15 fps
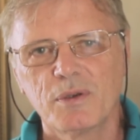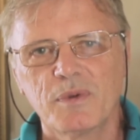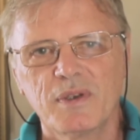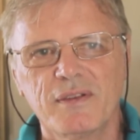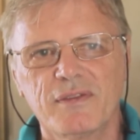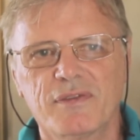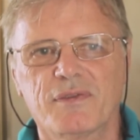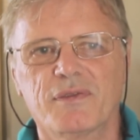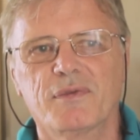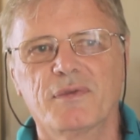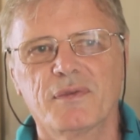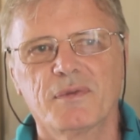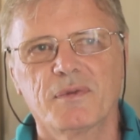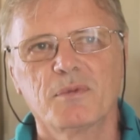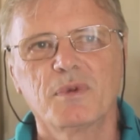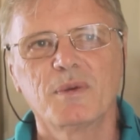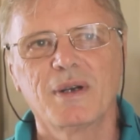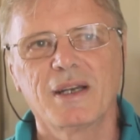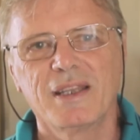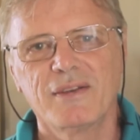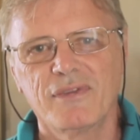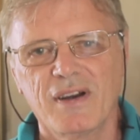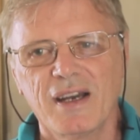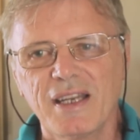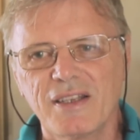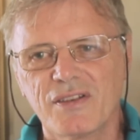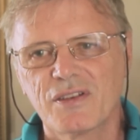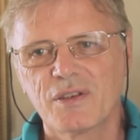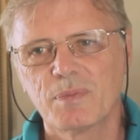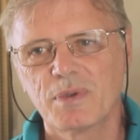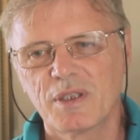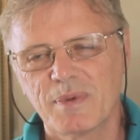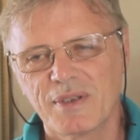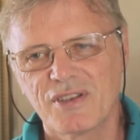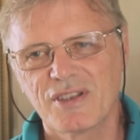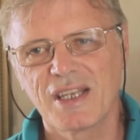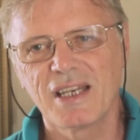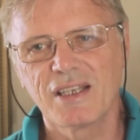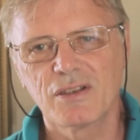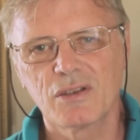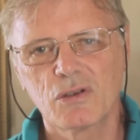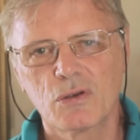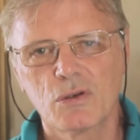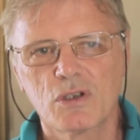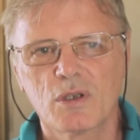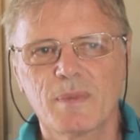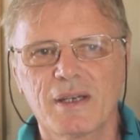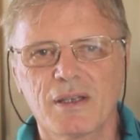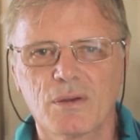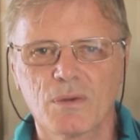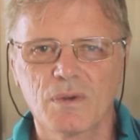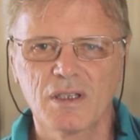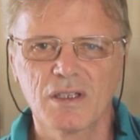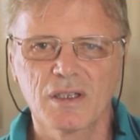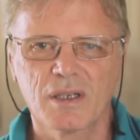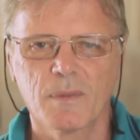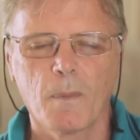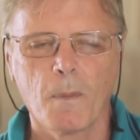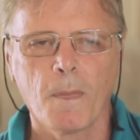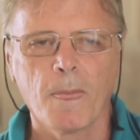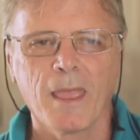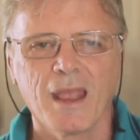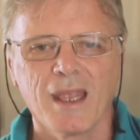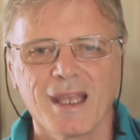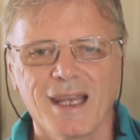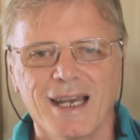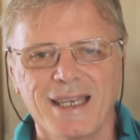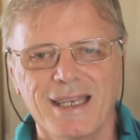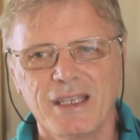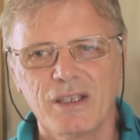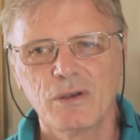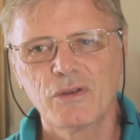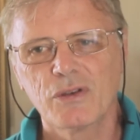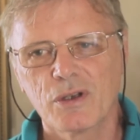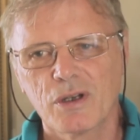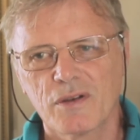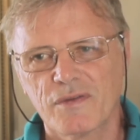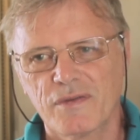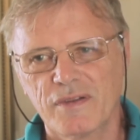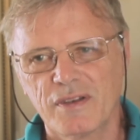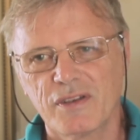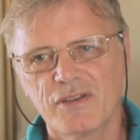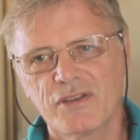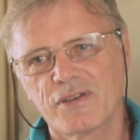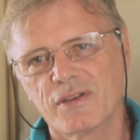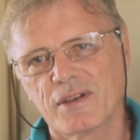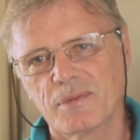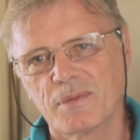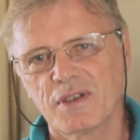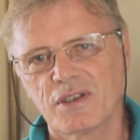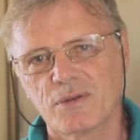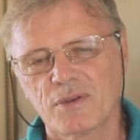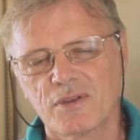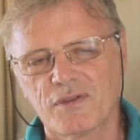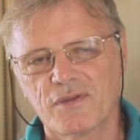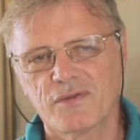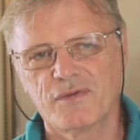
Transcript: We were invited to put up a stand and talk about the work at a youth conference which was